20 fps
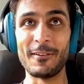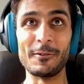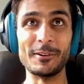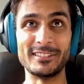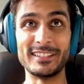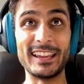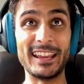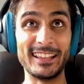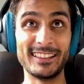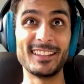
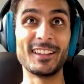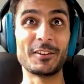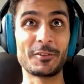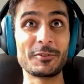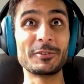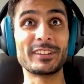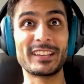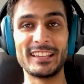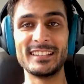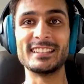Was he eating
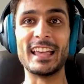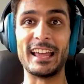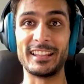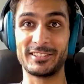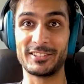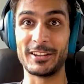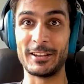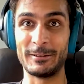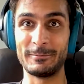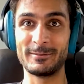cookies
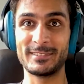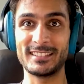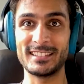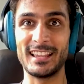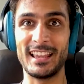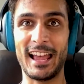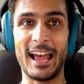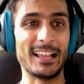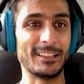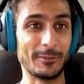and chips
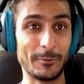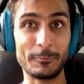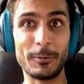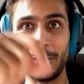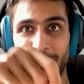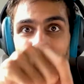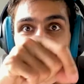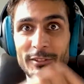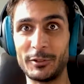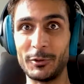and
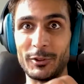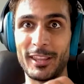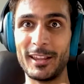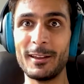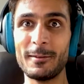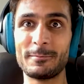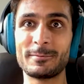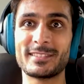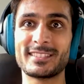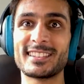potato
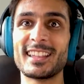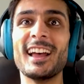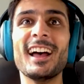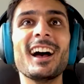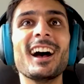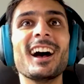dips?